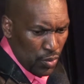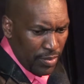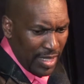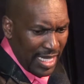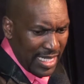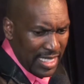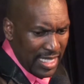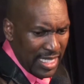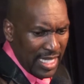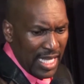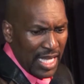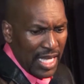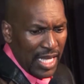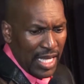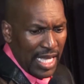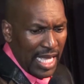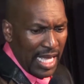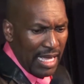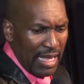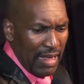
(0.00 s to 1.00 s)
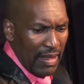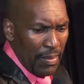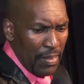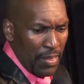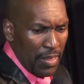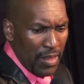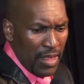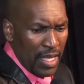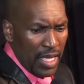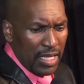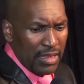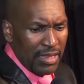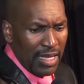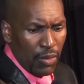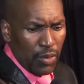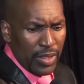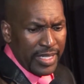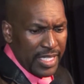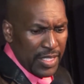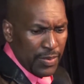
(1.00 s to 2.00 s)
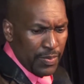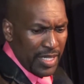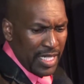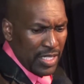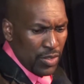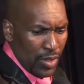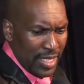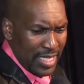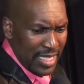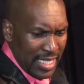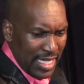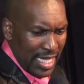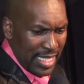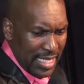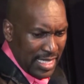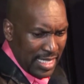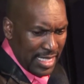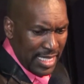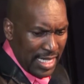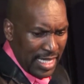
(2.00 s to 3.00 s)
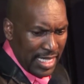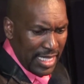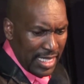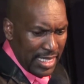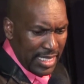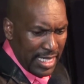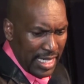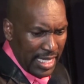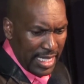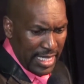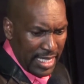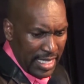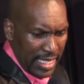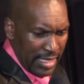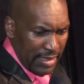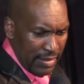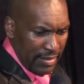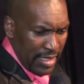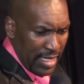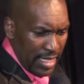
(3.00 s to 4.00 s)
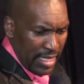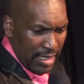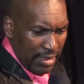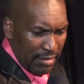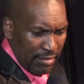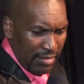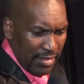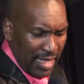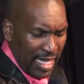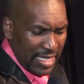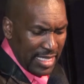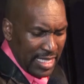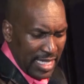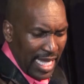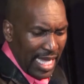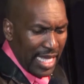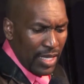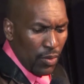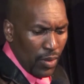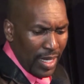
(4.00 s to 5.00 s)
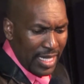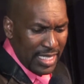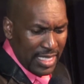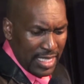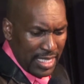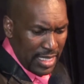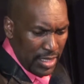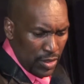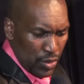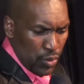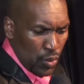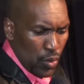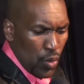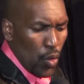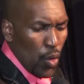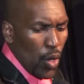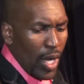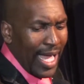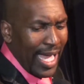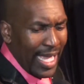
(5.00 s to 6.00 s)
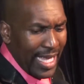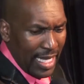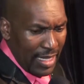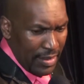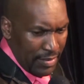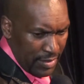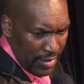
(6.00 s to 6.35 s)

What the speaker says: But the Holy Spirit was just saying, tell you that I want you to go higher.